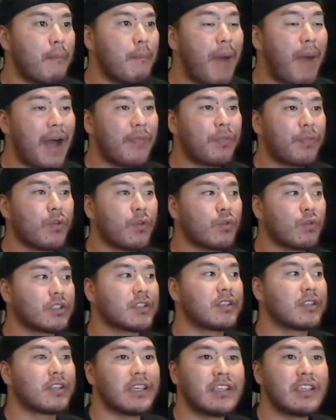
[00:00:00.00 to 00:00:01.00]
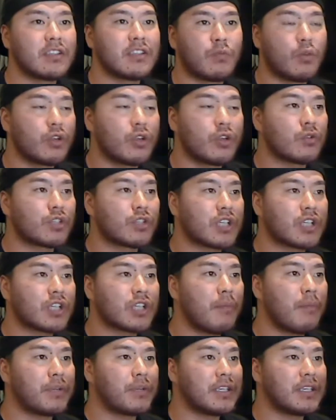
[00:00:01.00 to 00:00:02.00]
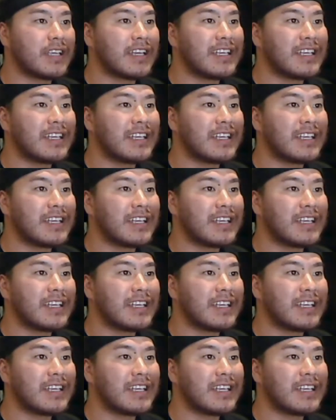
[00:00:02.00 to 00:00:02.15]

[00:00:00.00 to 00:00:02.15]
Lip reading: bought those things from one of those companies,